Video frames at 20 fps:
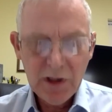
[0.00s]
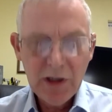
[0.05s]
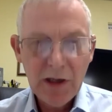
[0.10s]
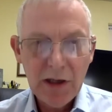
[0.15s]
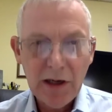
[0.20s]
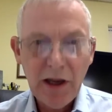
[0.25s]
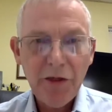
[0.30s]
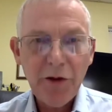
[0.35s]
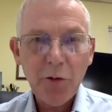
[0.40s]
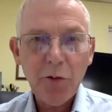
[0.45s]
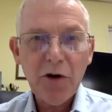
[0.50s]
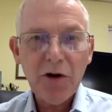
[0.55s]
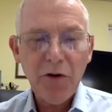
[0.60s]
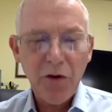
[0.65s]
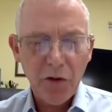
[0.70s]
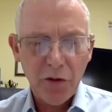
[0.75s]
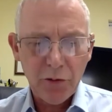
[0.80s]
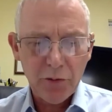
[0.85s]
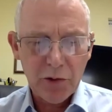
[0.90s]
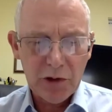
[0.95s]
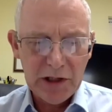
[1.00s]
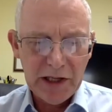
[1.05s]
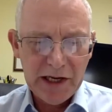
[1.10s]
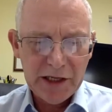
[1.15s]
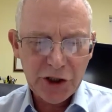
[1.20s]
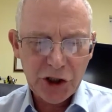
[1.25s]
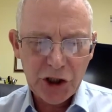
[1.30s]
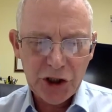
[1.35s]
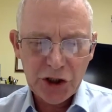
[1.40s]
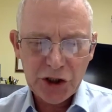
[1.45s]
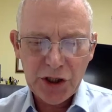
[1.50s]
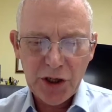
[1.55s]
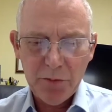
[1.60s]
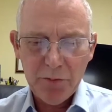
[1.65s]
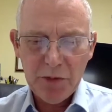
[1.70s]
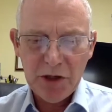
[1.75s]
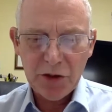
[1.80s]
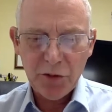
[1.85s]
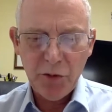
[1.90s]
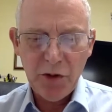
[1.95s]
In other words, the relationship
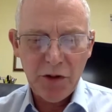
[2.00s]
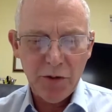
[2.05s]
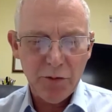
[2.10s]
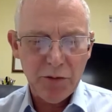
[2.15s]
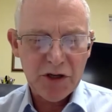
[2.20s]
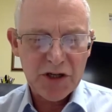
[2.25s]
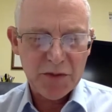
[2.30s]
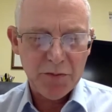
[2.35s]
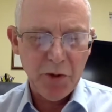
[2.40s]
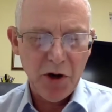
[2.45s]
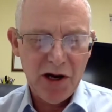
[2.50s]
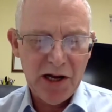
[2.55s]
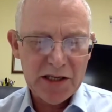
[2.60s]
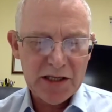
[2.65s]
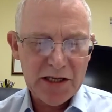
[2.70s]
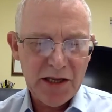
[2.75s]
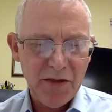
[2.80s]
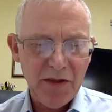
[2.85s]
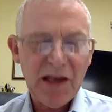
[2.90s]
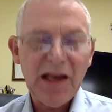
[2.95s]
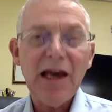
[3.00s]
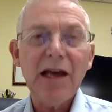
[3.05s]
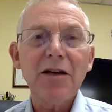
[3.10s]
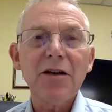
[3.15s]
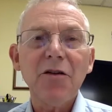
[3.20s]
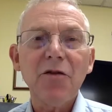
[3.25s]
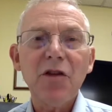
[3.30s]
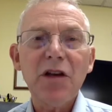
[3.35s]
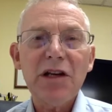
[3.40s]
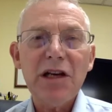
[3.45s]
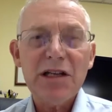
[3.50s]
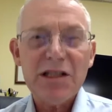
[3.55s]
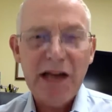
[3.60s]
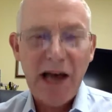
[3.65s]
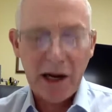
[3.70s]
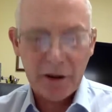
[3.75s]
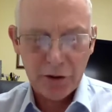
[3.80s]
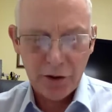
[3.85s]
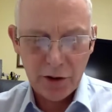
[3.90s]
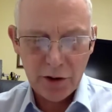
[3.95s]
between the response at the end of the
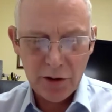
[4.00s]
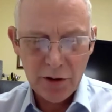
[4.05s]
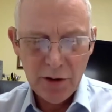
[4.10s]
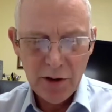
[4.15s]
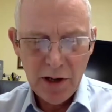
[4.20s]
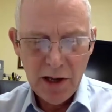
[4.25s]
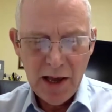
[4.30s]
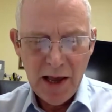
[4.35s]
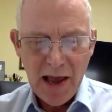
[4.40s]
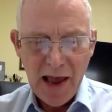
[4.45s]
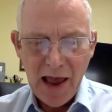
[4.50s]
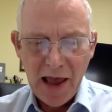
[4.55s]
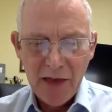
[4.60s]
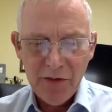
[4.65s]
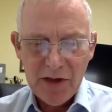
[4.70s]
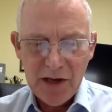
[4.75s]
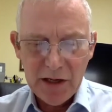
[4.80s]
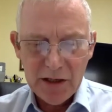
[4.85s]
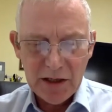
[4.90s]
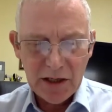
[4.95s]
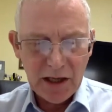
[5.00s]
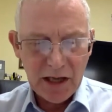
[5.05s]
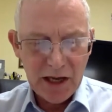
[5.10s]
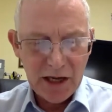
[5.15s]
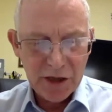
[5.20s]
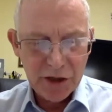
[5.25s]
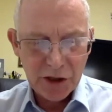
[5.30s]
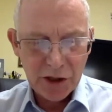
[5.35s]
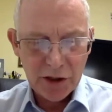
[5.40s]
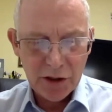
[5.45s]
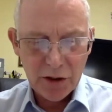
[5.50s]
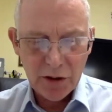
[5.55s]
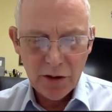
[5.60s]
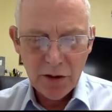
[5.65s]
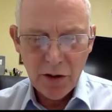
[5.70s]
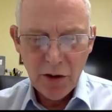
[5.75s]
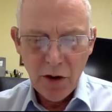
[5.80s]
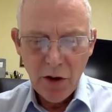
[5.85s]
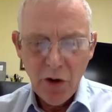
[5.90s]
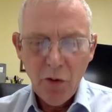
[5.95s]
detector and the indication.
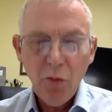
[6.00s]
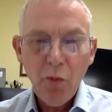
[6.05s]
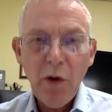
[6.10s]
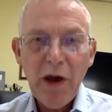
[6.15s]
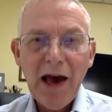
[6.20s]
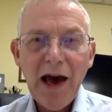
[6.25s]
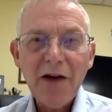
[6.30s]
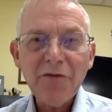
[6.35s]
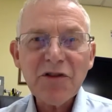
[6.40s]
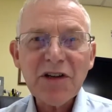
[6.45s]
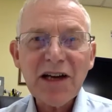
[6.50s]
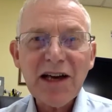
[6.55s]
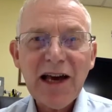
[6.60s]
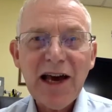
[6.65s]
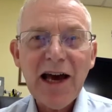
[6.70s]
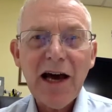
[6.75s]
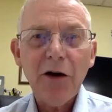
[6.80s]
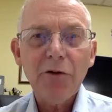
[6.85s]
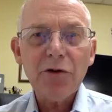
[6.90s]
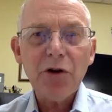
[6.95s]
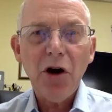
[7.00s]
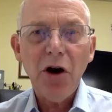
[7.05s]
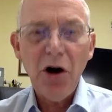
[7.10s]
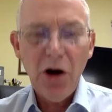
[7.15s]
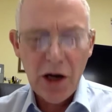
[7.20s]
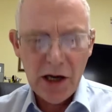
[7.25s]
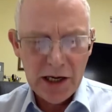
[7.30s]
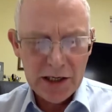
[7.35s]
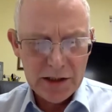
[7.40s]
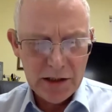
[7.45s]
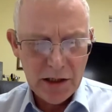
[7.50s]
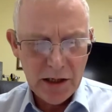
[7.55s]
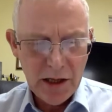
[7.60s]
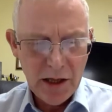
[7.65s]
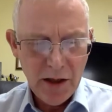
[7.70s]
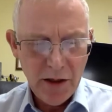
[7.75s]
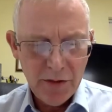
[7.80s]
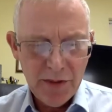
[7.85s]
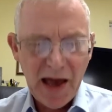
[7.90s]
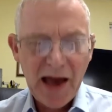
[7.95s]
We have to count on
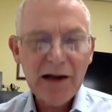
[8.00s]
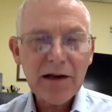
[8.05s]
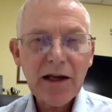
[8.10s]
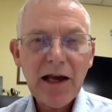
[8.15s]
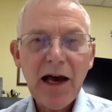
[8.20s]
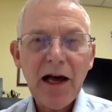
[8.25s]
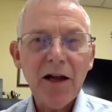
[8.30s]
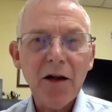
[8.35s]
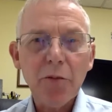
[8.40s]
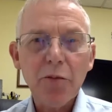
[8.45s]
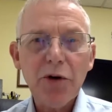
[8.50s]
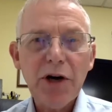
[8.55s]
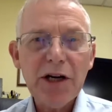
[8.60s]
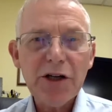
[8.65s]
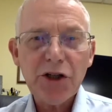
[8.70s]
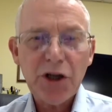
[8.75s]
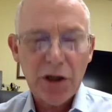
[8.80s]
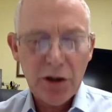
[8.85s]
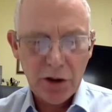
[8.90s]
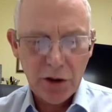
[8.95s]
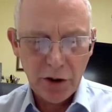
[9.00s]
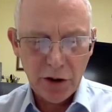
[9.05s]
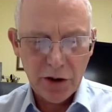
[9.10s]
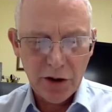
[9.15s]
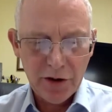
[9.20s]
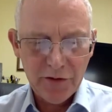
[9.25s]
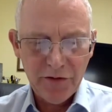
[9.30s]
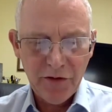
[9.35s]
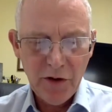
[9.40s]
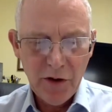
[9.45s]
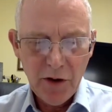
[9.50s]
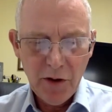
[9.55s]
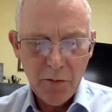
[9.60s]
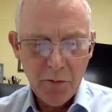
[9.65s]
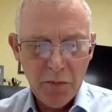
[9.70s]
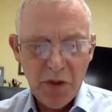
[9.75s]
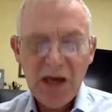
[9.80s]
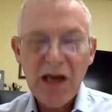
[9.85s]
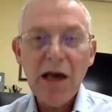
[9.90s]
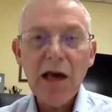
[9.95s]
that calibration curve
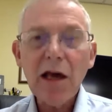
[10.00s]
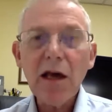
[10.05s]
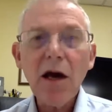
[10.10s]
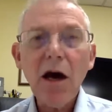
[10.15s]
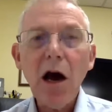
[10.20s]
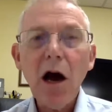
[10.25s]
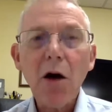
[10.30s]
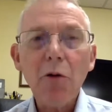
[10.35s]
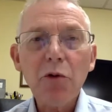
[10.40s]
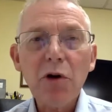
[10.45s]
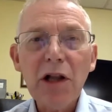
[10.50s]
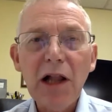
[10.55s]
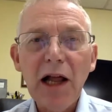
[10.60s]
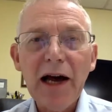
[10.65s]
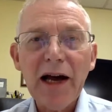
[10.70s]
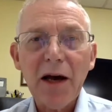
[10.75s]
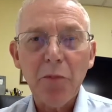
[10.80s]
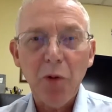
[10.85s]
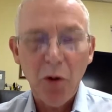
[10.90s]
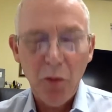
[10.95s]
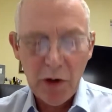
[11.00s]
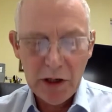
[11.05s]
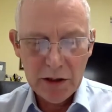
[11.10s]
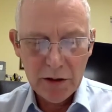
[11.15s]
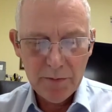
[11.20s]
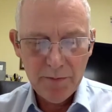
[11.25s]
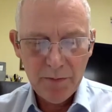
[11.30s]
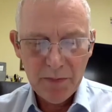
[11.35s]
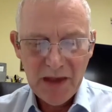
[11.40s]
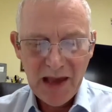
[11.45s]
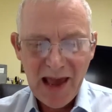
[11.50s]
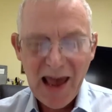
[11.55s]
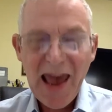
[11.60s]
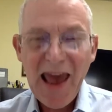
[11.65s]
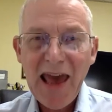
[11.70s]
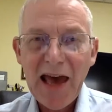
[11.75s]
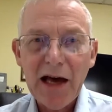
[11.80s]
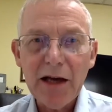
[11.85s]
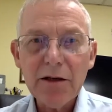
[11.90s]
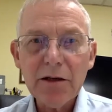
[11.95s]
being a reliable
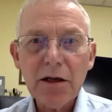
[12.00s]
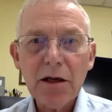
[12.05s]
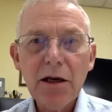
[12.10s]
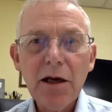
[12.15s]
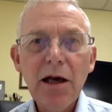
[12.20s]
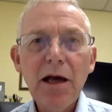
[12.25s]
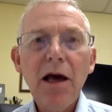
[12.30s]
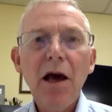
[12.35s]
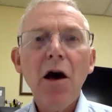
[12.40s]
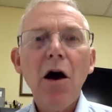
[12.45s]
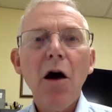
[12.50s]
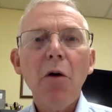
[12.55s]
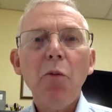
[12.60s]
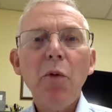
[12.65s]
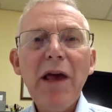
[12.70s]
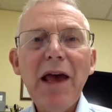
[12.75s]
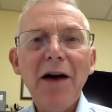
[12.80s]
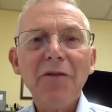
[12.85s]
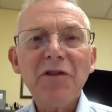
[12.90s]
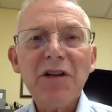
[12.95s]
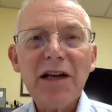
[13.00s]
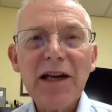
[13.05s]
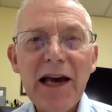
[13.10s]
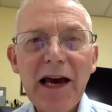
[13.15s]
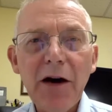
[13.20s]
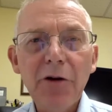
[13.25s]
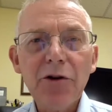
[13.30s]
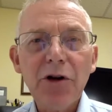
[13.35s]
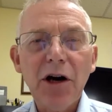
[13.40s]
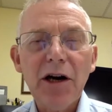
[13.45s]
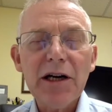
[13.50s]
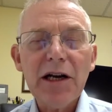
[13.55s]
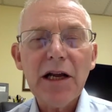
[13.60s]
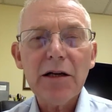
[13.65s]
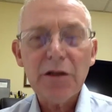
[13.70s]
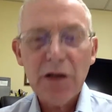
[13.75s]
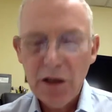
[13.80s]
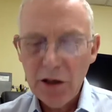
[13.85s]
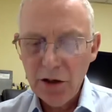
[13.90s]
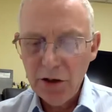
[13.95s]
one, and we have to count on
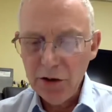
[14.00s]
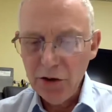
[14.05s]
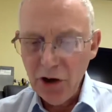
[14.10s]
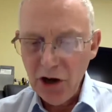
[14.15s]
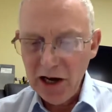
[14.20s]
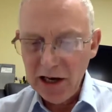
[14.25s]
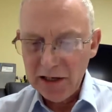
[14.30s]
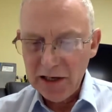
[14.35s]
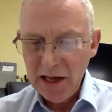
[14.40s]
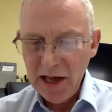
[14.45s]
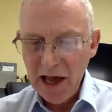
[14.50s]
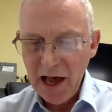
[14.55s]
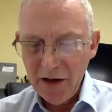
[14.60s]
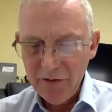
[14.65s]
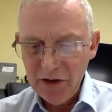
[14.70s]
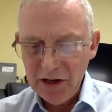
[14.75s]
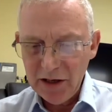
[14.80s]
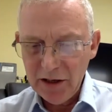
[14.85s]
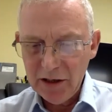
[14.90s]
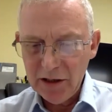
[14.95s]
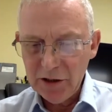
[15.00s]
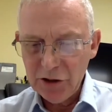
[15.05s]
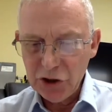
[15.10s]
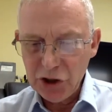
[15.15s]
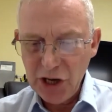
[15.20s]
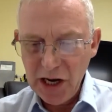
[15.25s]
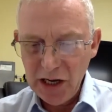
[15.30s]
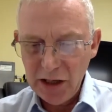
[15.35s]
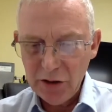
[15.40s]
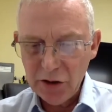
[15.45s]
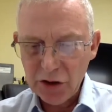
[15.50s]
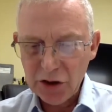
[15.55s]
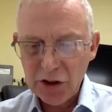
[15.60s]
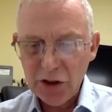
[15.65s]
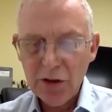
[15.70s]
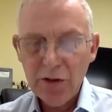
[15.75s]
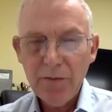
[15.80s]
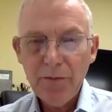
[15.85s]
it not having changed.